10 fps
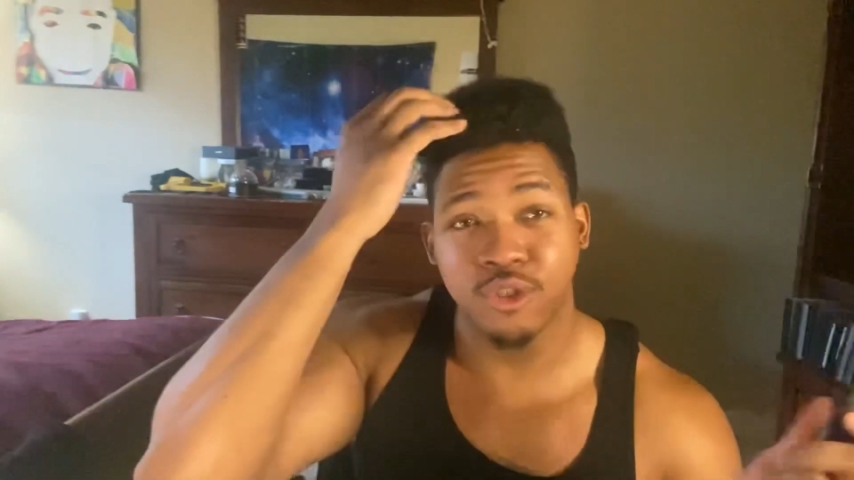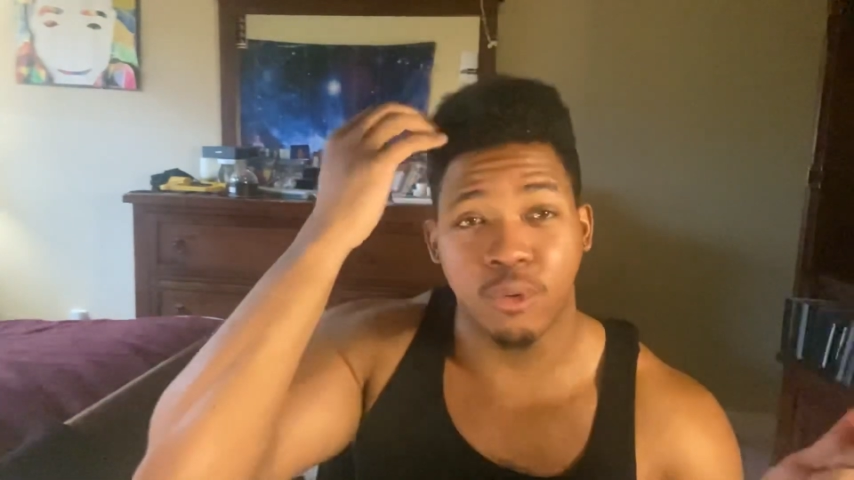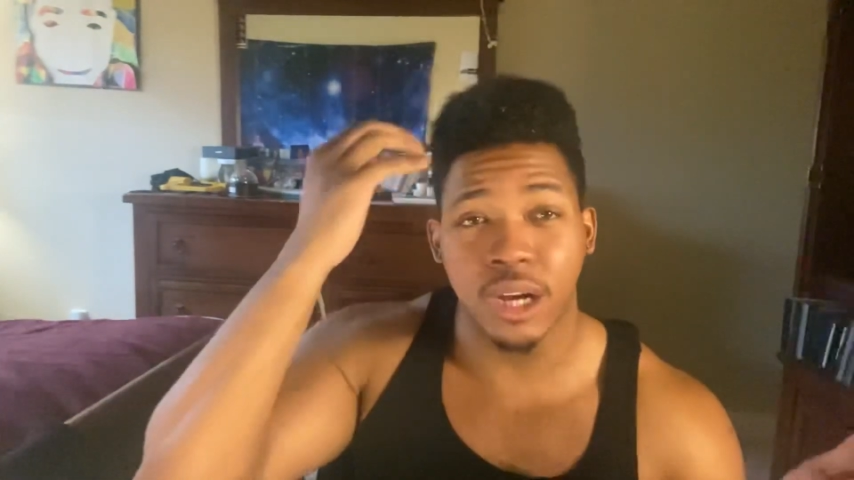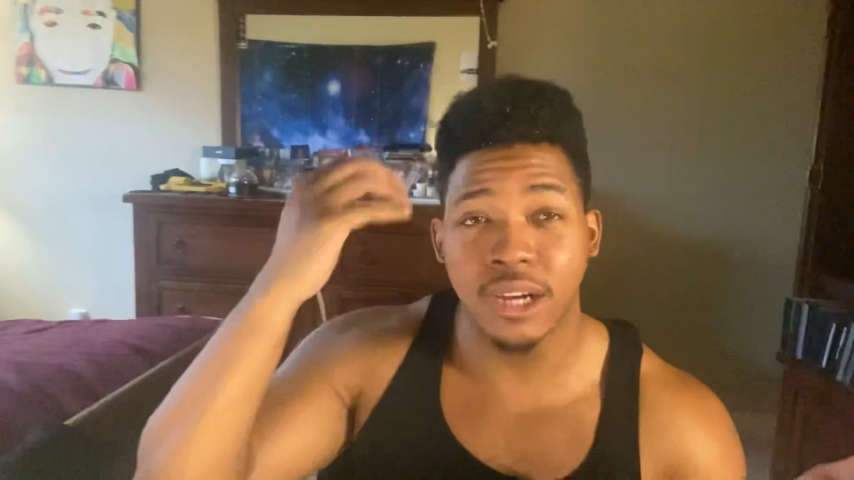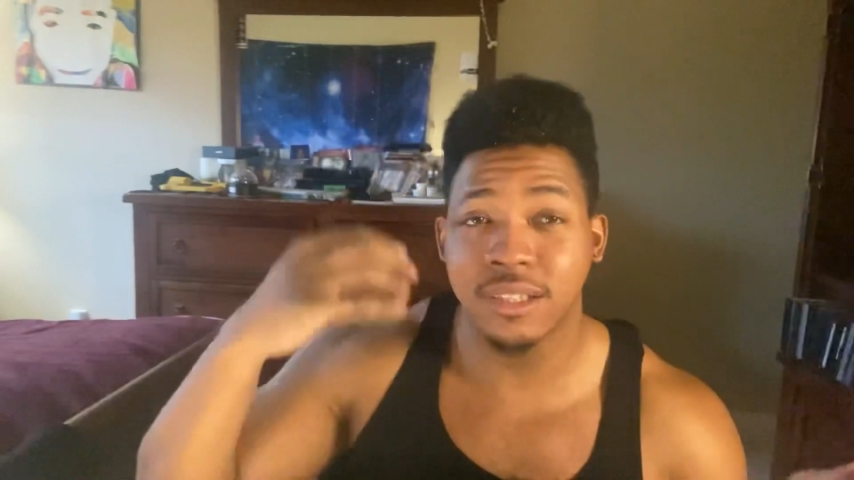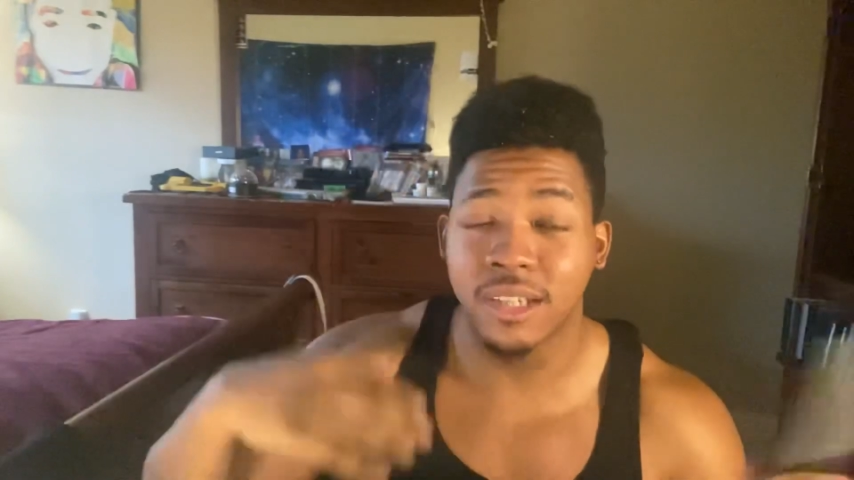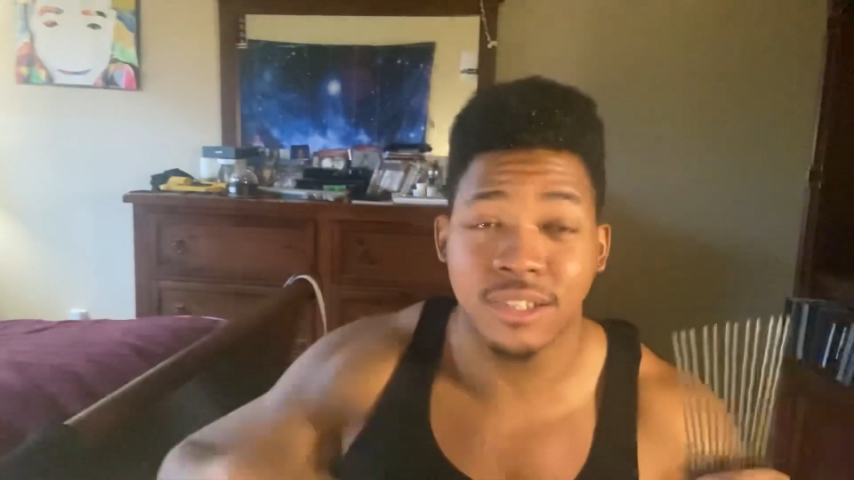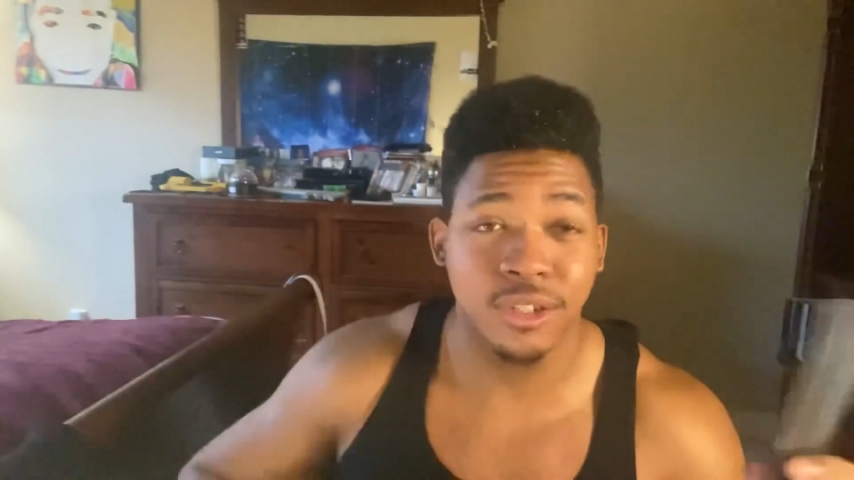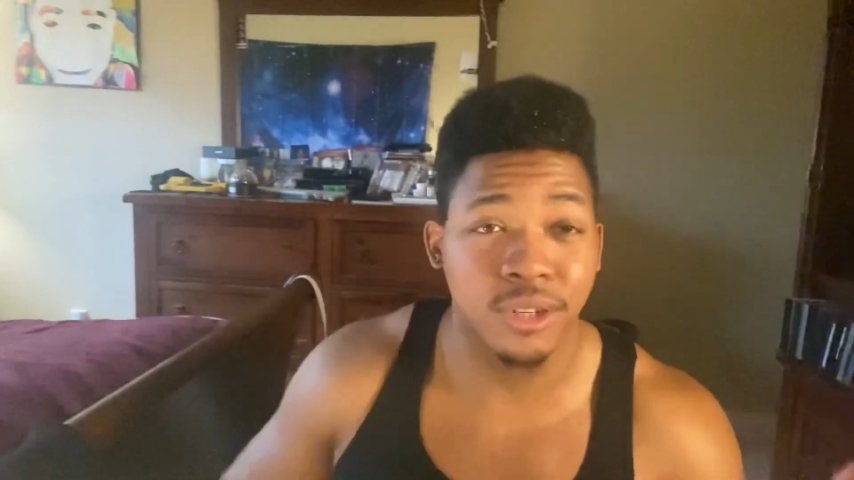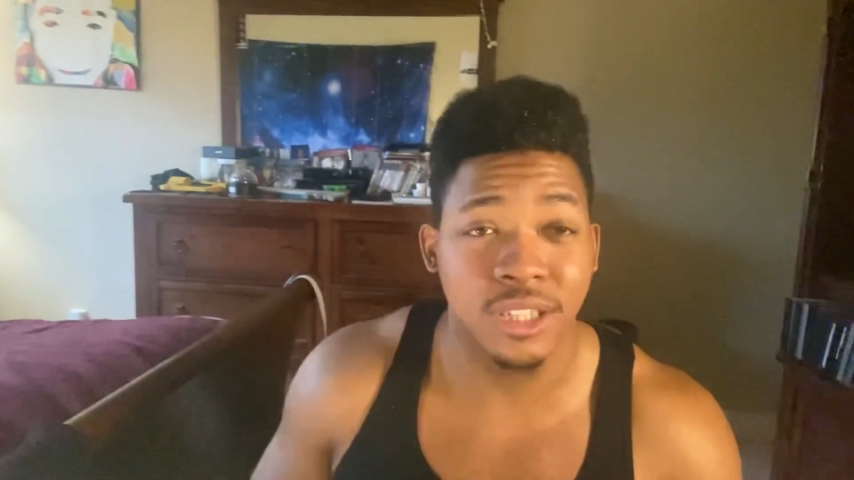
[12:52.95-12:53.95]
drugs and
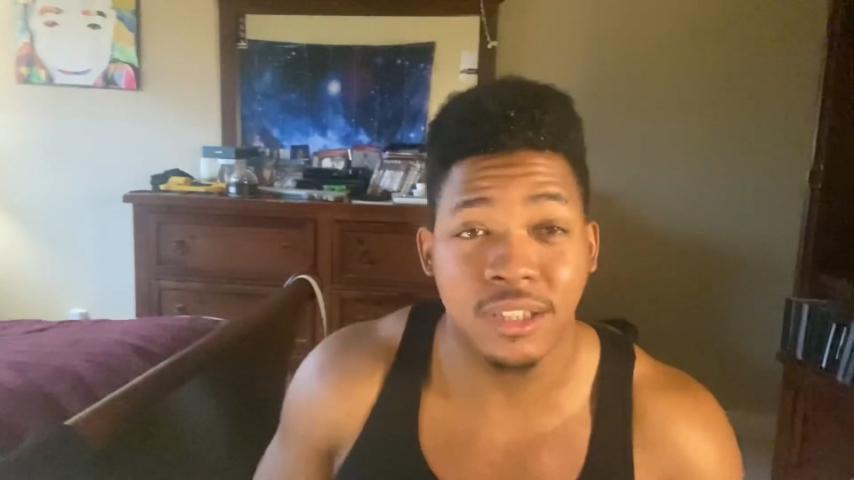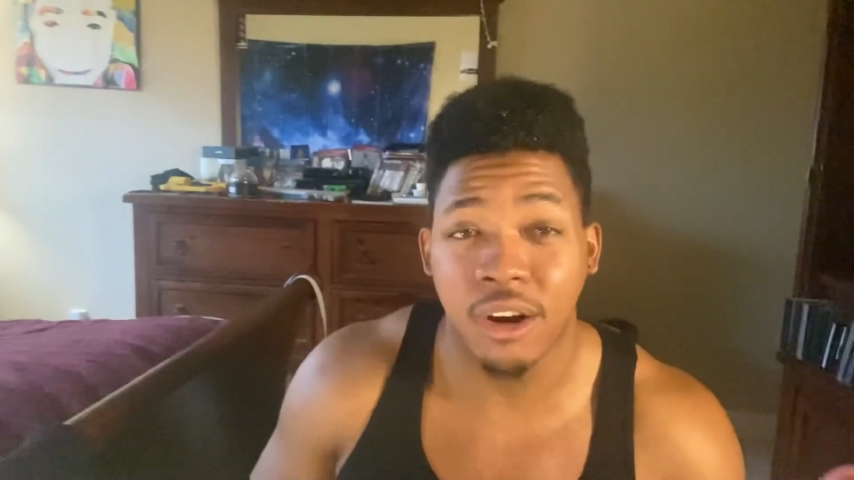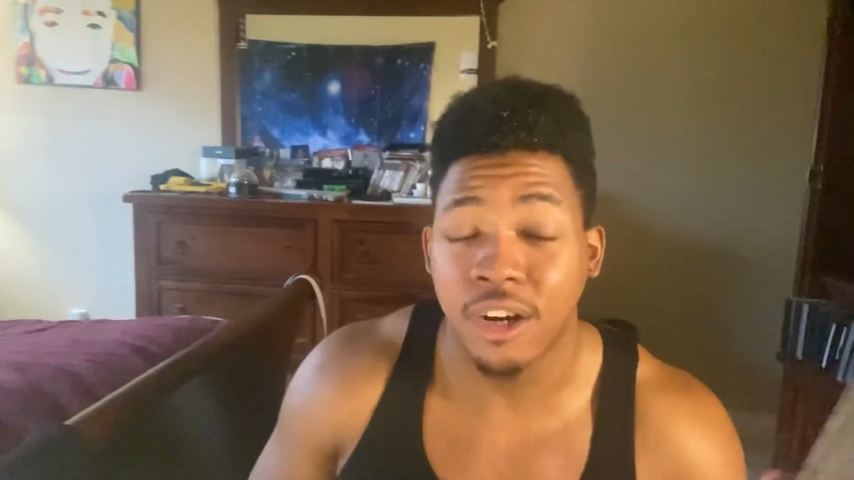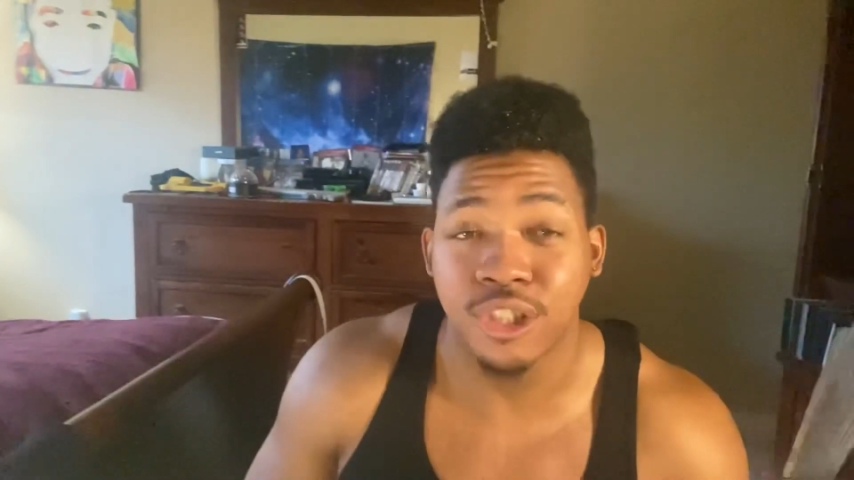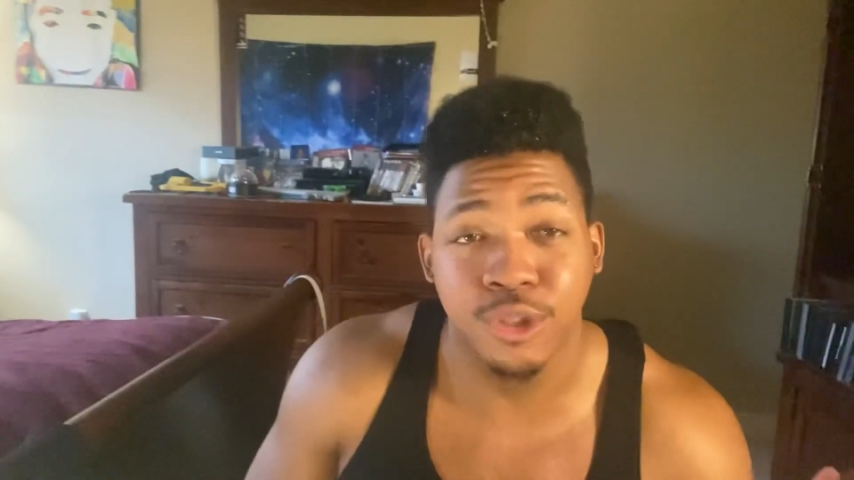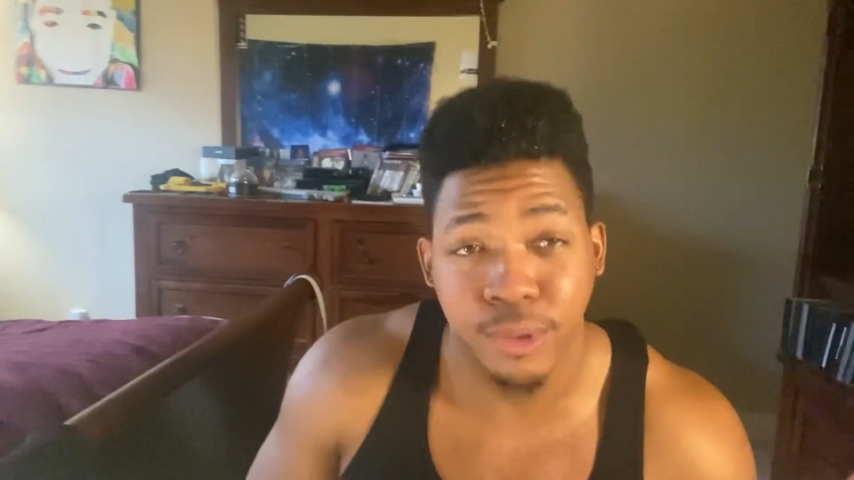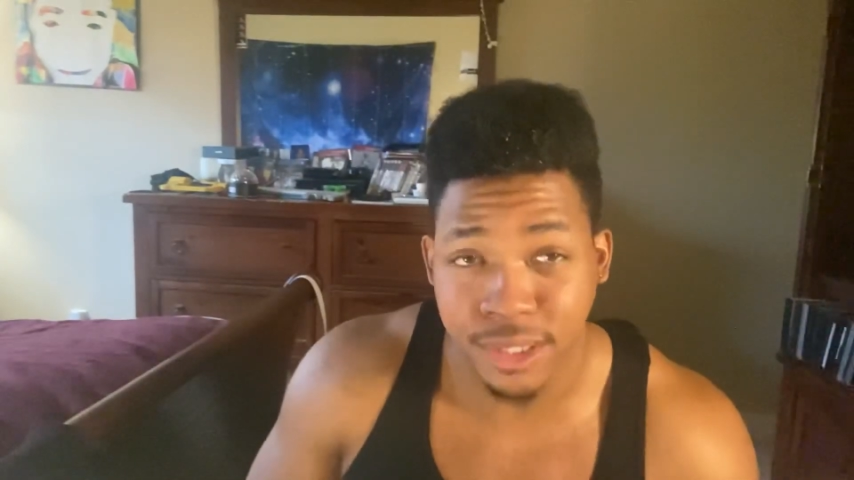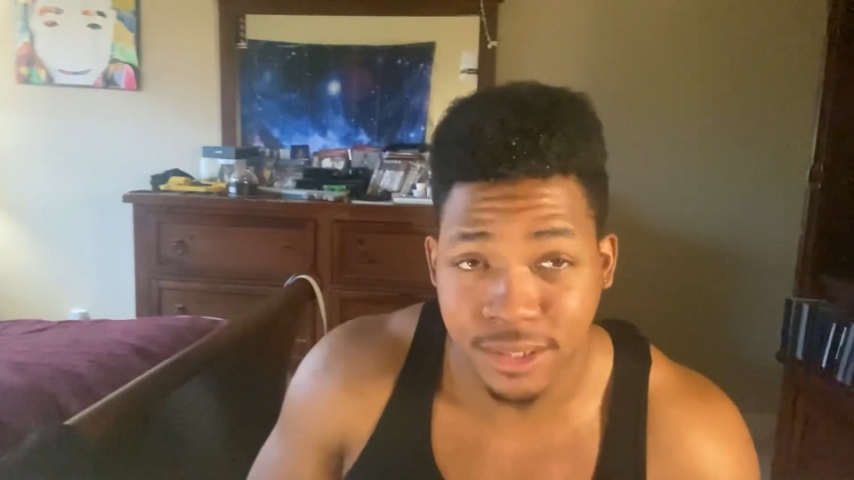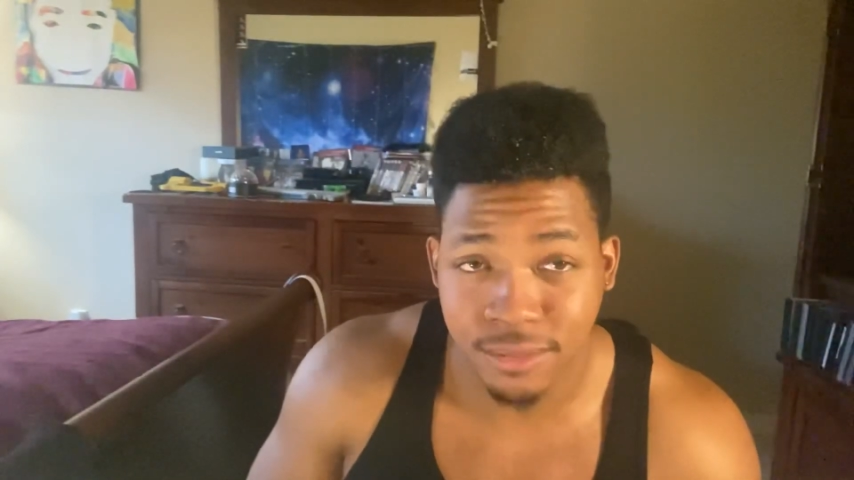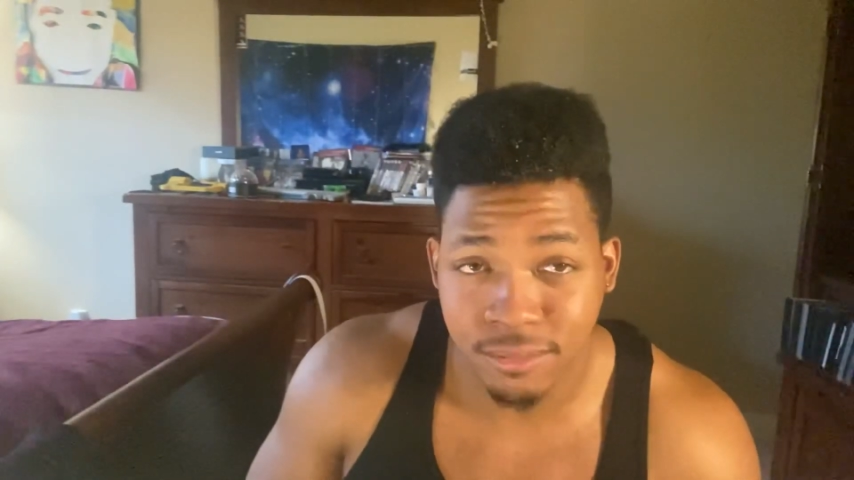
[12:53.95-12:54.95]
circuits are a
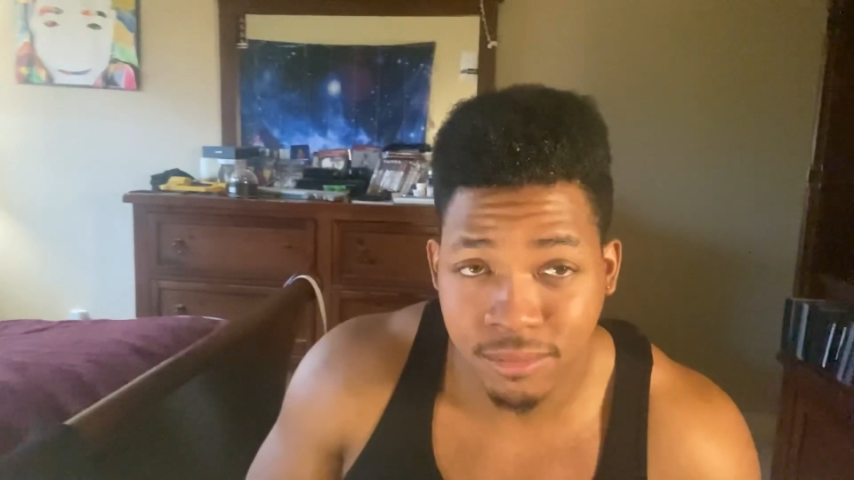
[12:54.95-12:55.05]
choice.